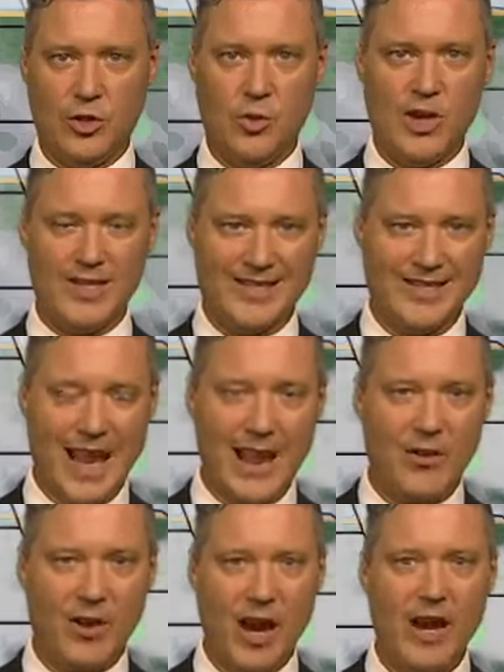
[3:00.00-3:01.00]
to on
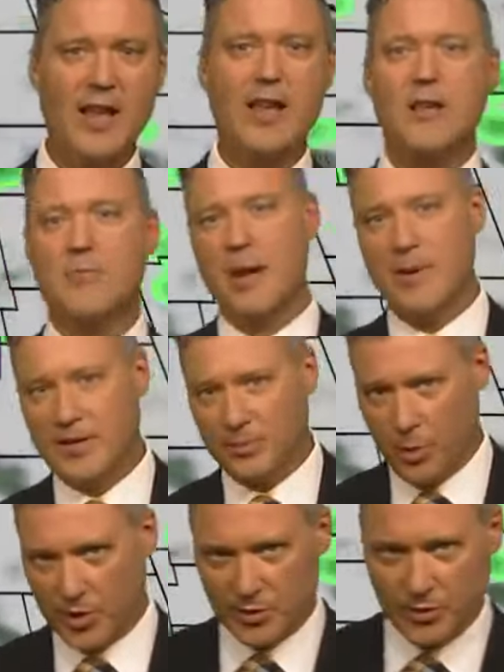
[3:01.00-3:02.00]
Saturday, maybe
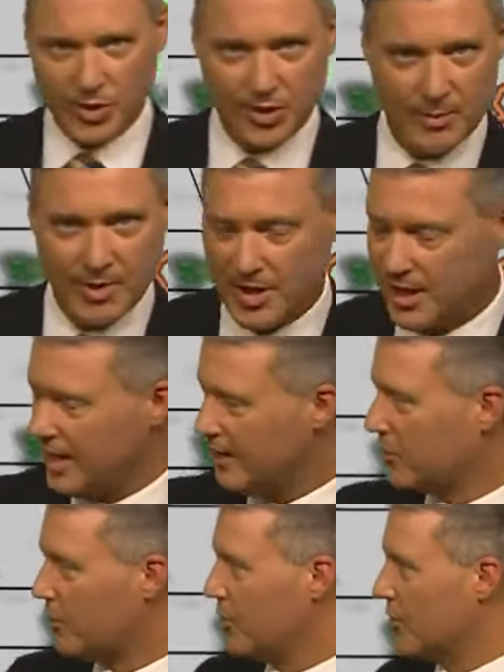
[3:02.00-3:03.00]
sports for some of the
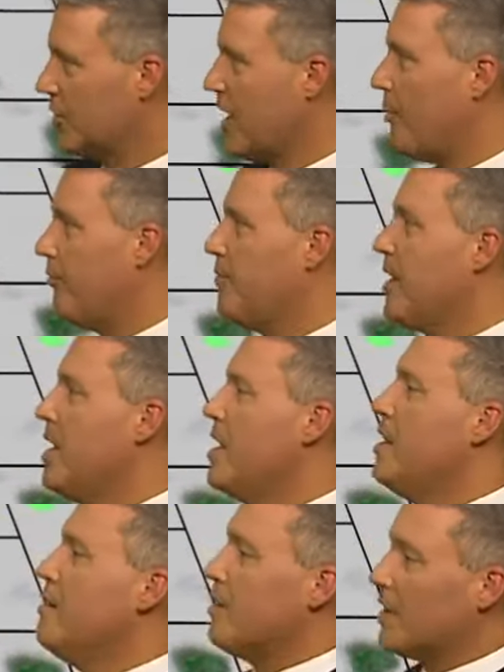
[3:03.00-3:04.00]
kids or yourself.
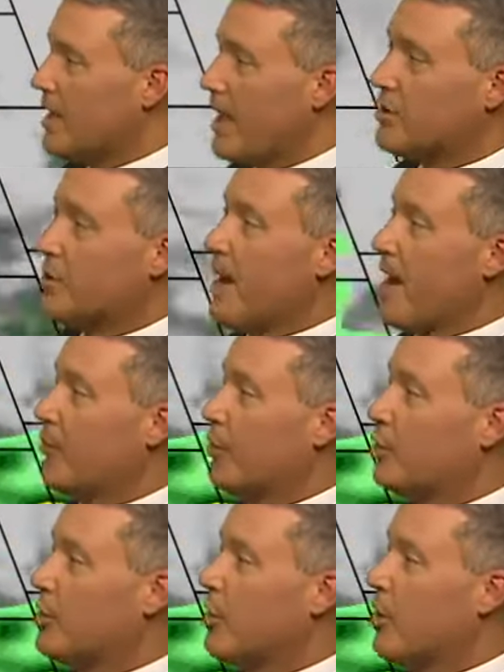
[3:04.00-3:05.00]
The clouds are back for
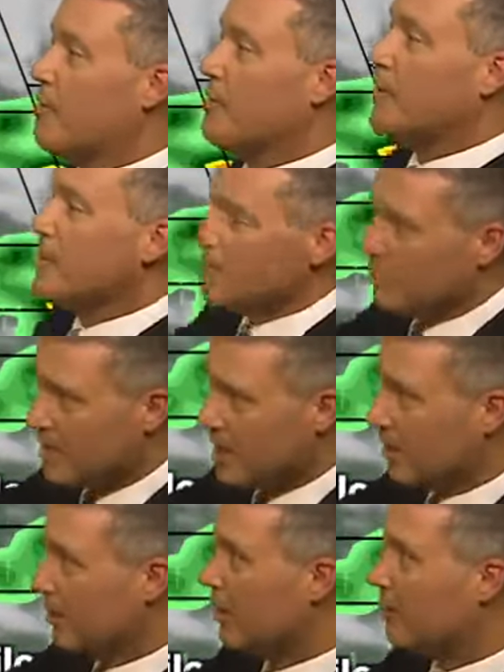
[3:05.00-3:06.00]
sure. We
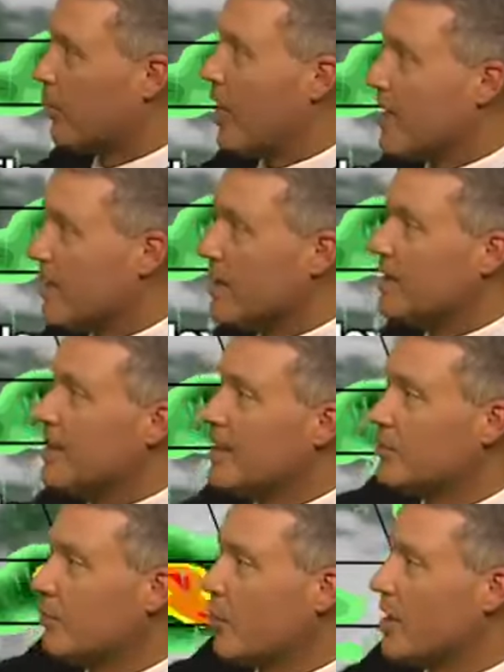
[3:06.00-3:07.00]
get a little break, and then
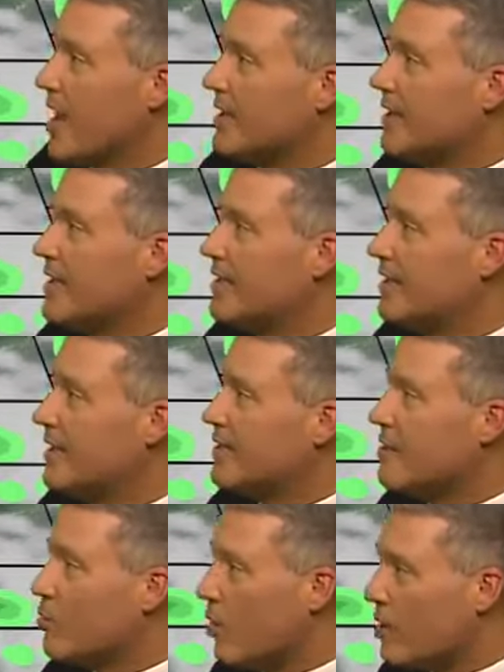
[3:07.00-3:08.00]
this forecast
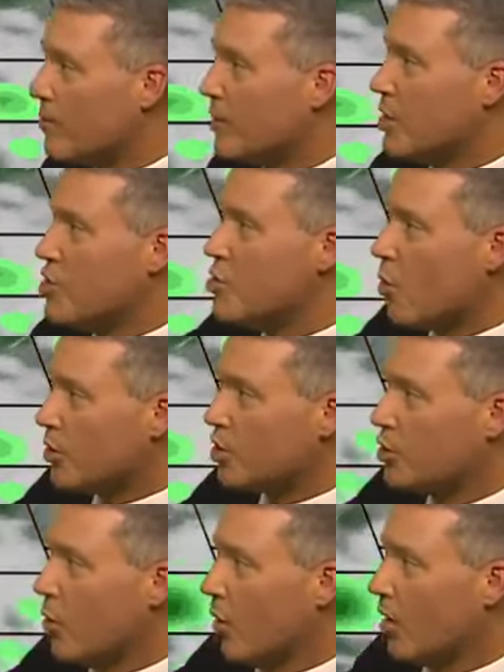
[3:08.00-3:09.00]
consistent in wanting to put the north
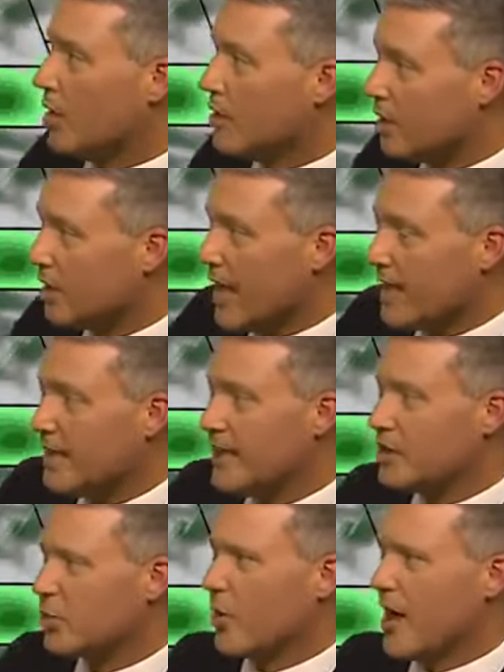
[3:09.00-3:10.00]
shore, the
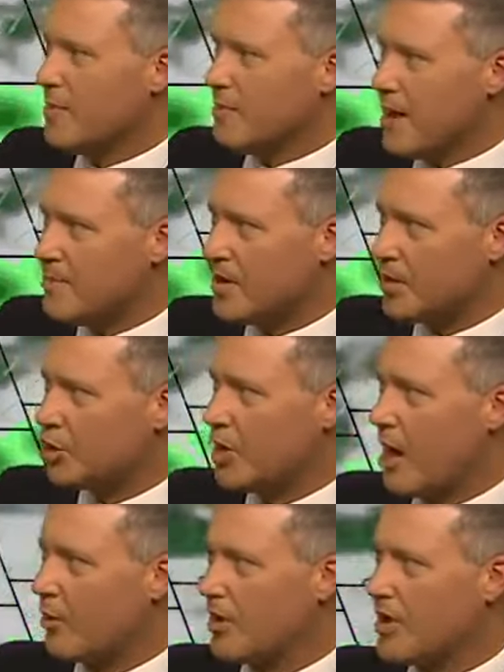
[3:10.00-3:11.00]
likeliest rain, maybe a
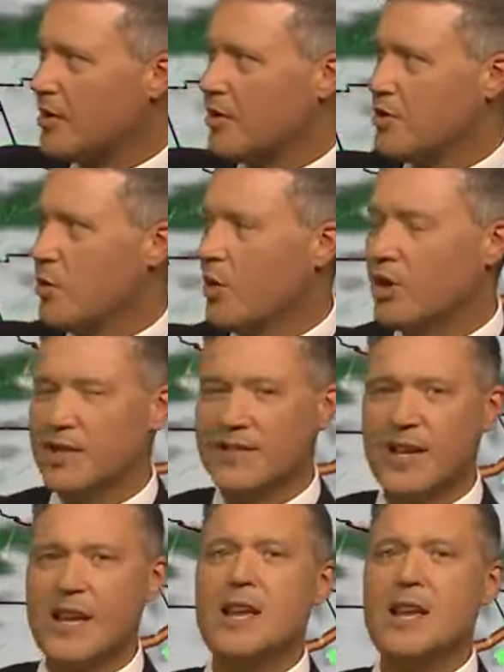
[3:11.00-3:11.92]
shower here in New Orleans.